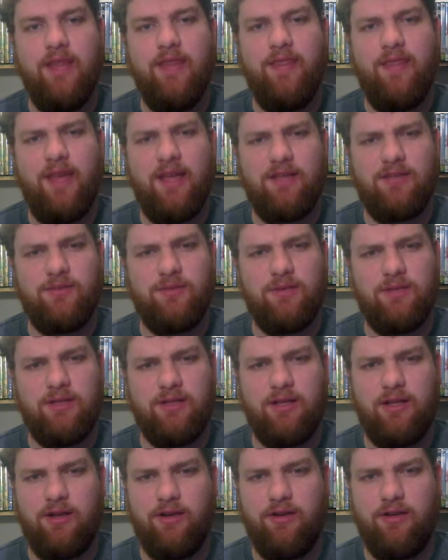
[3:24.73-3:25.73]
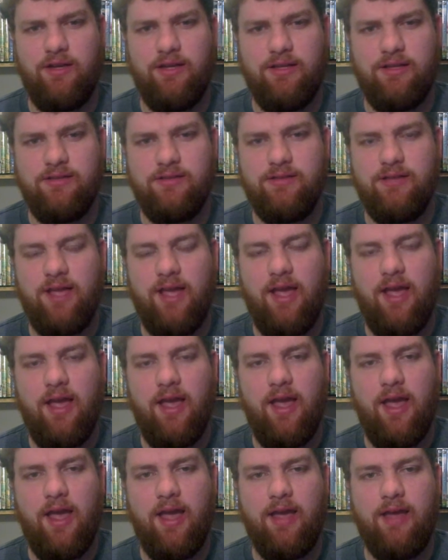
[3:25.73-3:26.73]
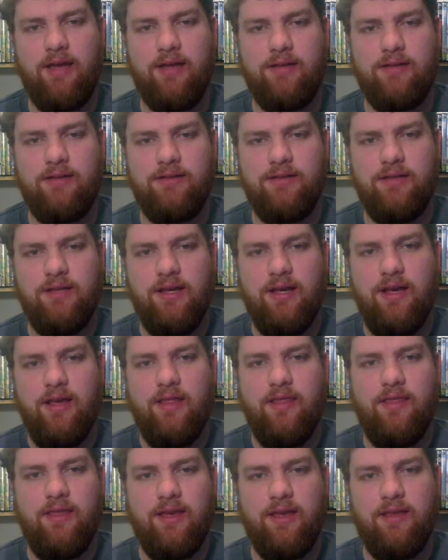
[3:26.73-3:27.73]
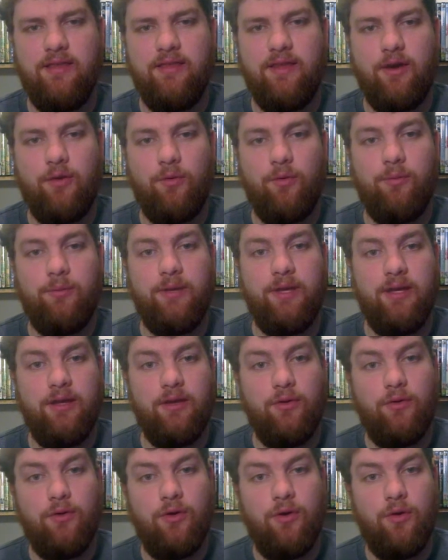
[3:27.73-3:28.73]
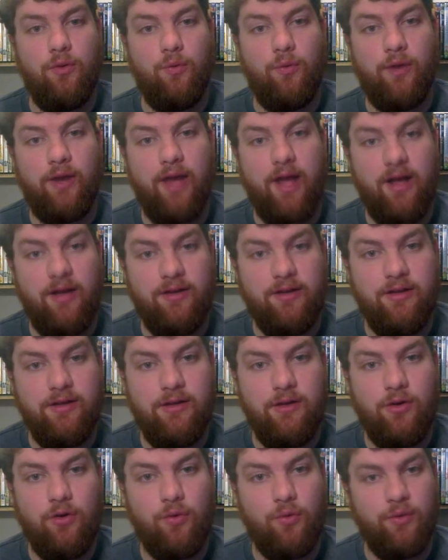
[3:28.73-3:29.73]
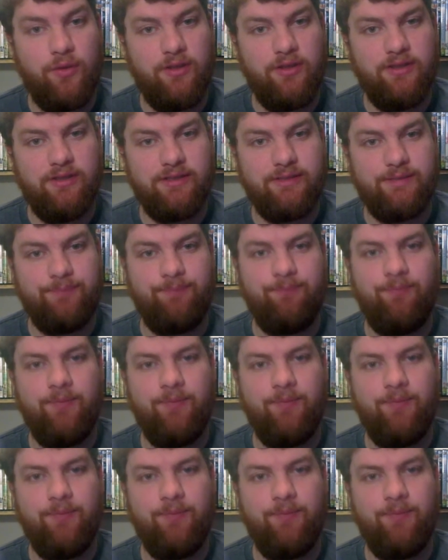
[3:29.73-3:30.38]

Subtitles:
That's what the clarity is. And then there will be reality or realism.